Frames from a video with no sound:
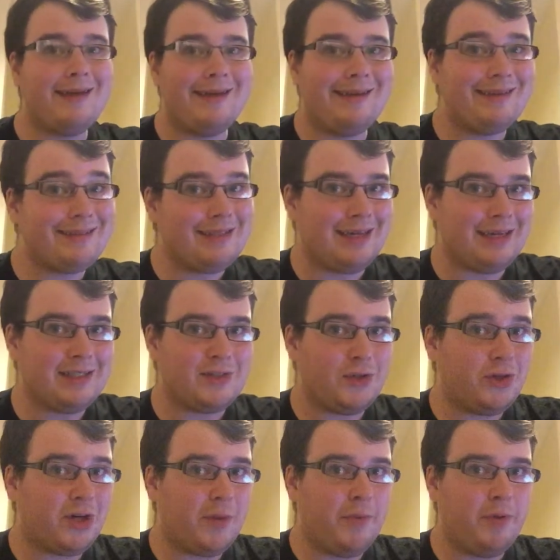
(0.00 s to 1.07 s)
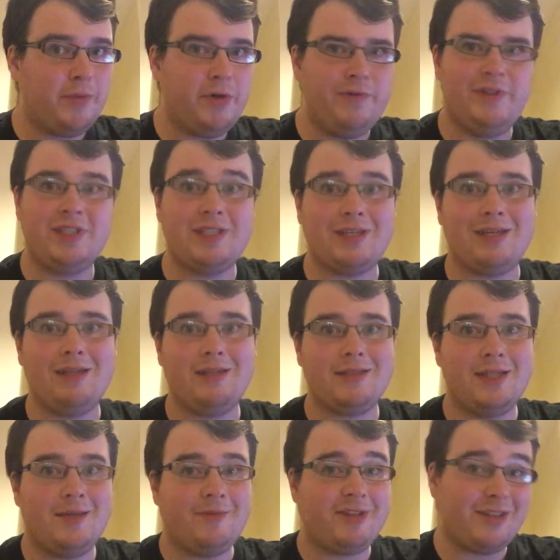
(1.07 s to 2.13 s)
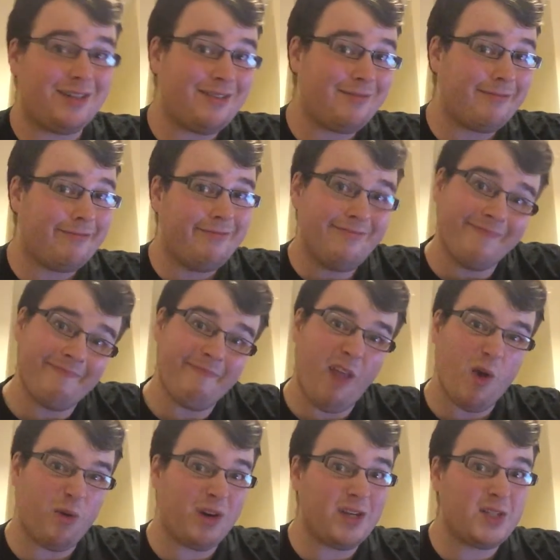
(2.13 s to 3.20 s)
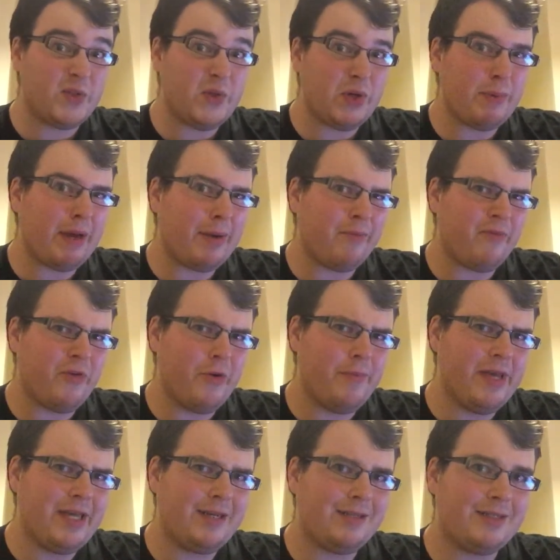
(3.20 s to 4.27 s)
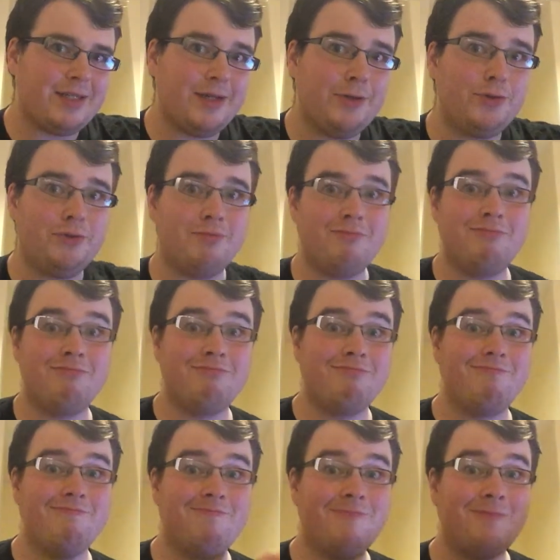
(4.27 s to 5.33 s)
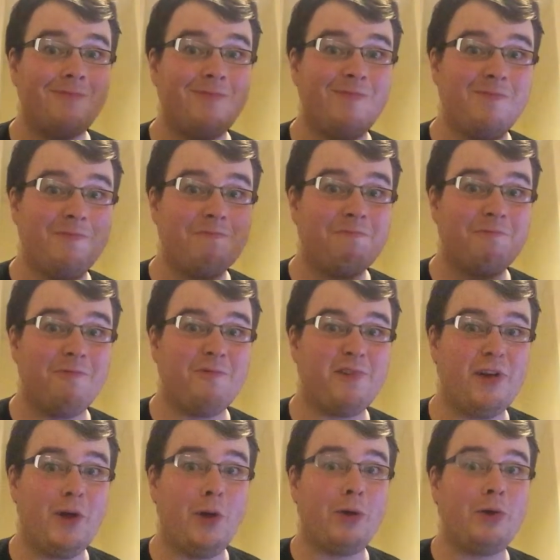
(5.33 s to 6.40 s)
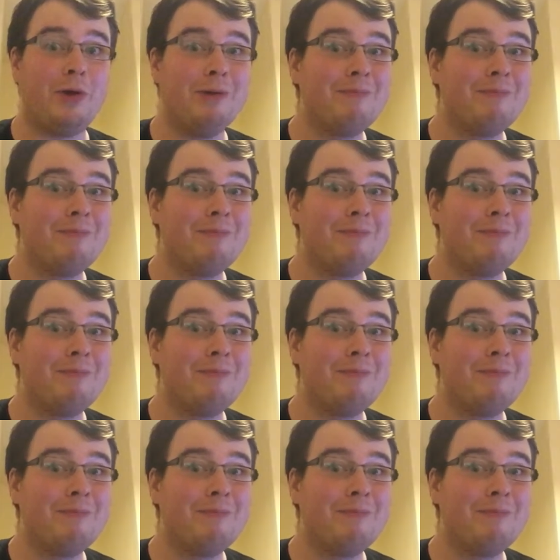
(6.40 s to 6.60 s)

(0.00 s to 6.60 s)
I saw a couple movies today in the cinema and I wanted to talk about them for a bit, so vlog.